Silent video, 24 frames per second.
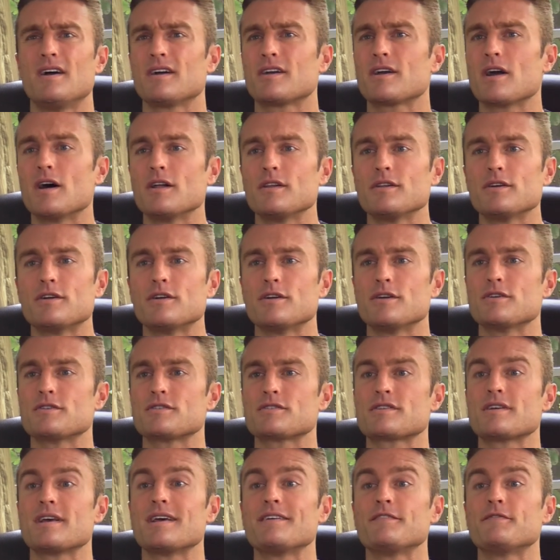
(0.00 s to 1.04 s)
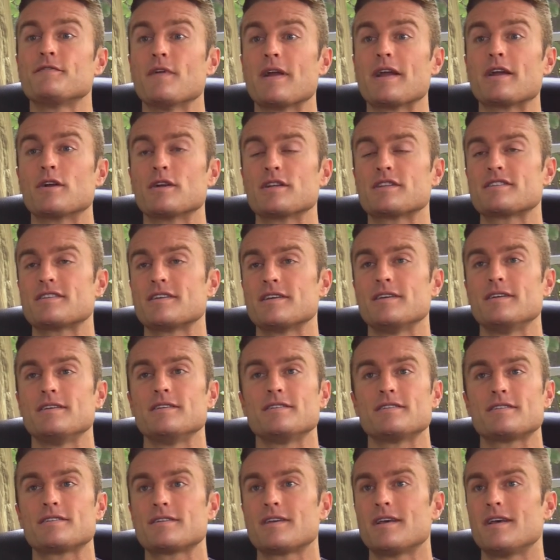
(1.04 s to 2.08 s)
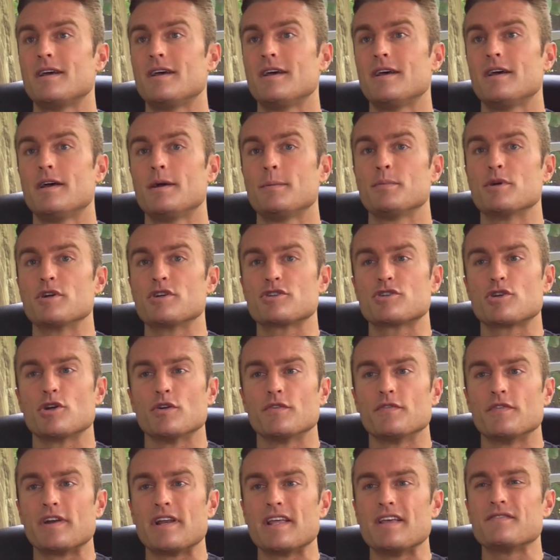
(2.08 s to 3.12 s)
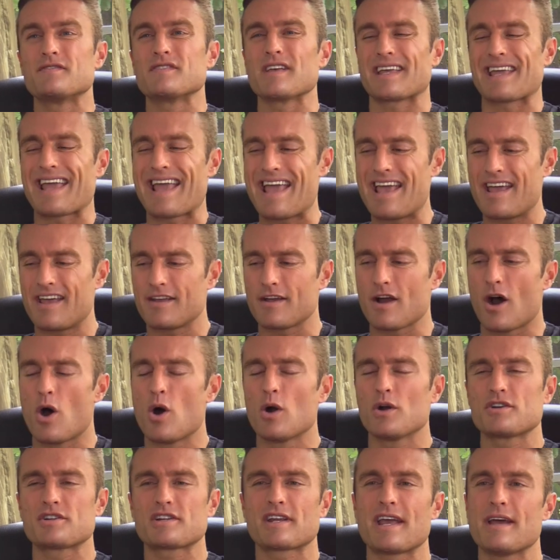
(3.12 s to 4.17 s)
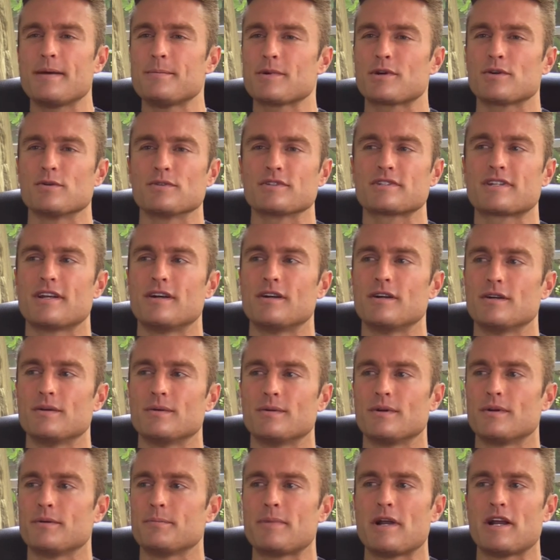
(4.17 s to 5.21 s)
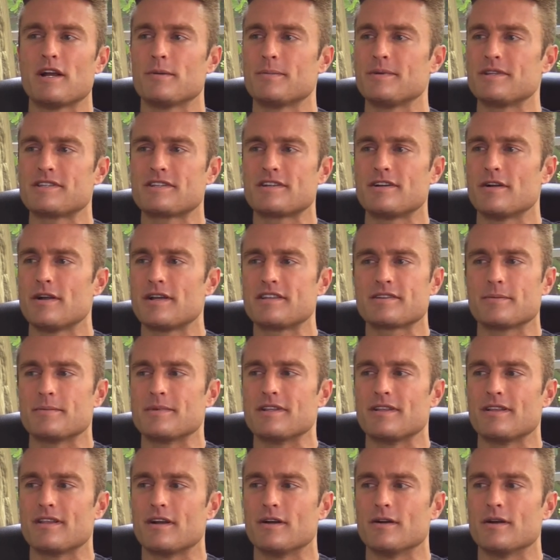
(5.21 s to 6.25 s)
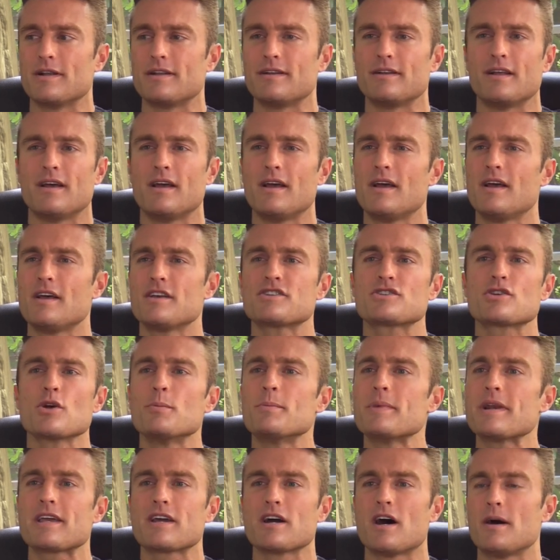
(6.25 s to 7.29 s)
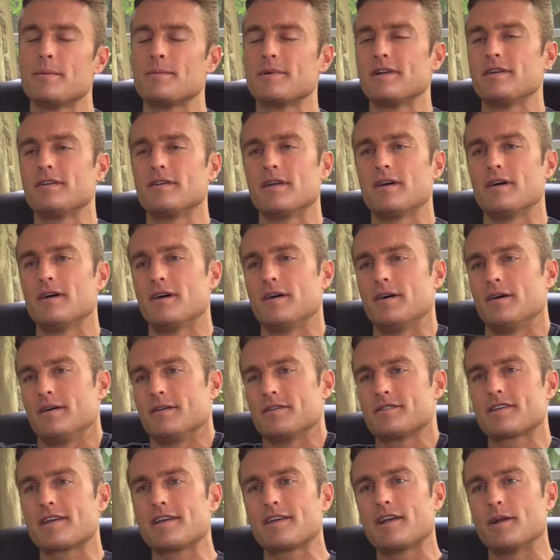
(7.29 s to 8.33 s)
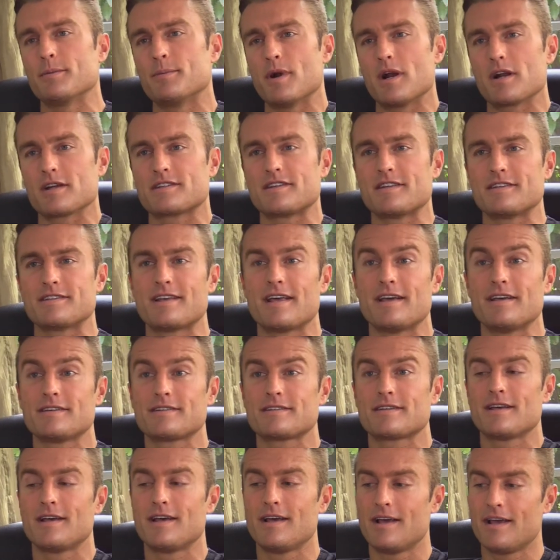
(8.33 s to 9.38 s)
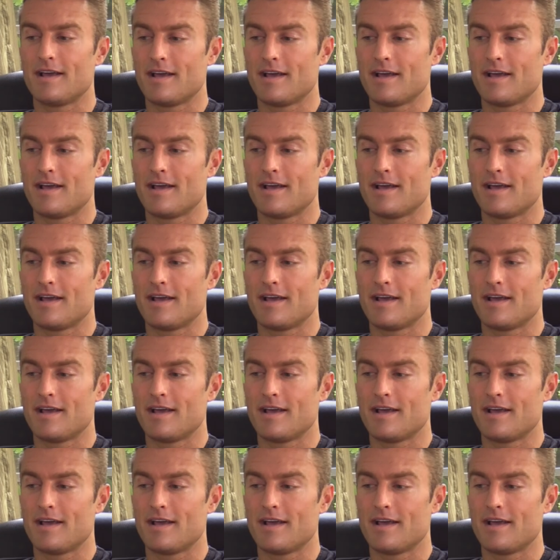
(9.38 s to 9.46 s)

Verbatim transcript: colors, fragrances, preservatives, like harsh chemicals that are paraben, stearates, I mean, that are in so many common uh, skincare products these days.